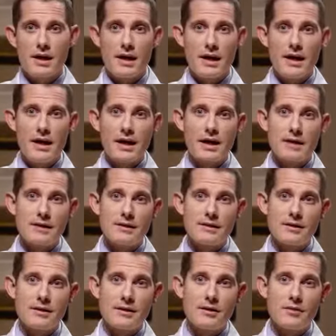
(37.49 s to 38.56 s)
and
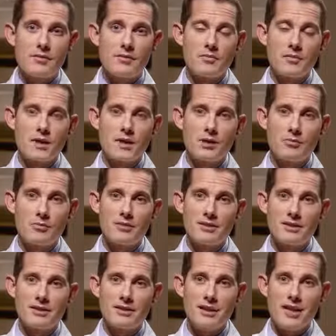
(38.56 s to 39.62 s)
uh, make you
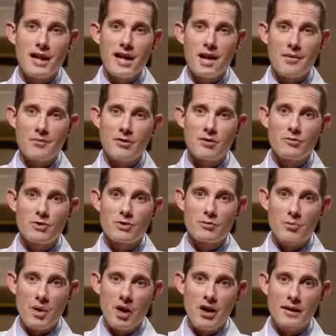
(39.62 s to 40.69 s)
really happy with your
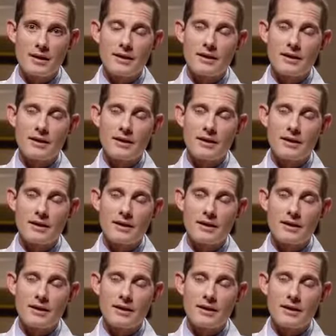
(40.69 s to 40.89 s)
body.